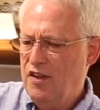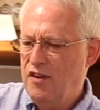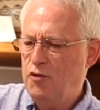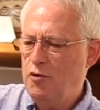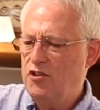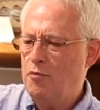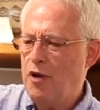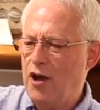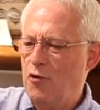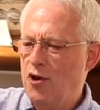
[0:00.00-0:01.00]
This piece of
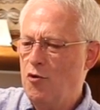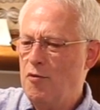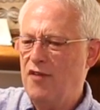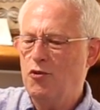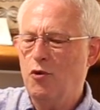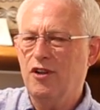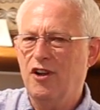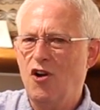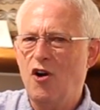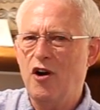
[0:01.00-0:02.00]
pottery we may have to work a
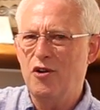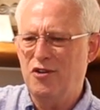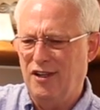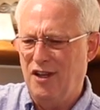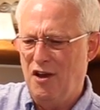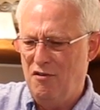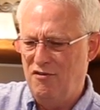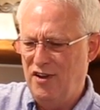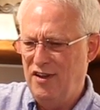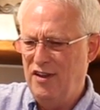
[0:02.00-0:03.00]
little harder to
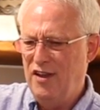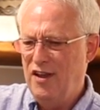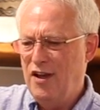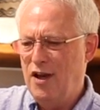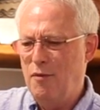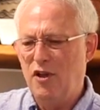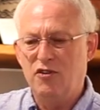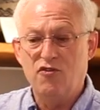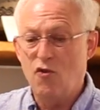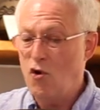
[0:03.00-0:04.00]
love.
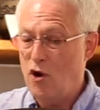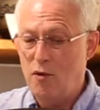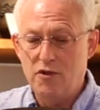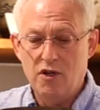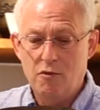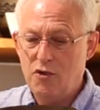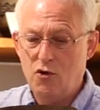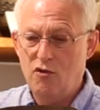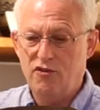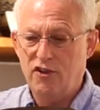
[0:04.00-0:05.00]
It's formed
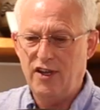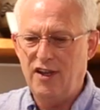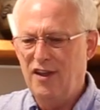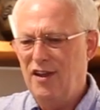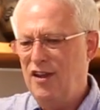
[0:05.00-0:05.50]
beautifully.